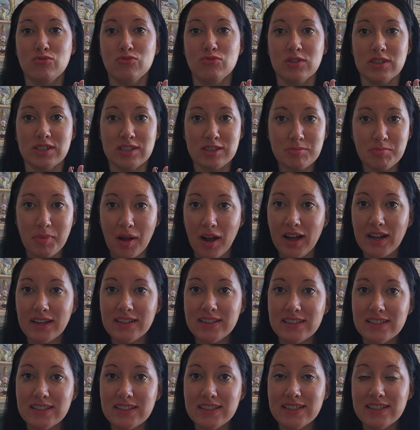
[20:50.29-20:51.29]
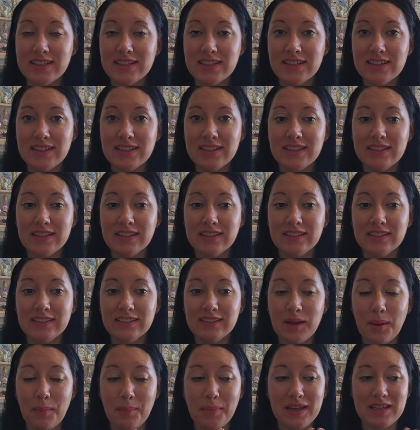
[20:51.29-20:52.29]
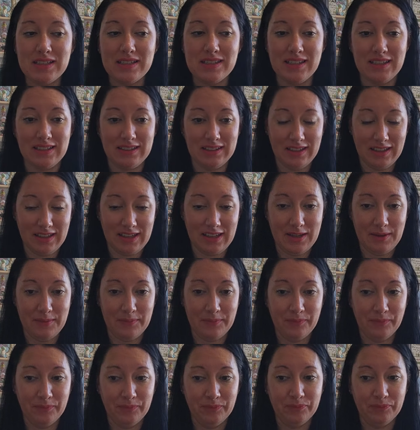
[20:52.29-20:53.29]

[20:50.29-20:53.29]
responded amazingly.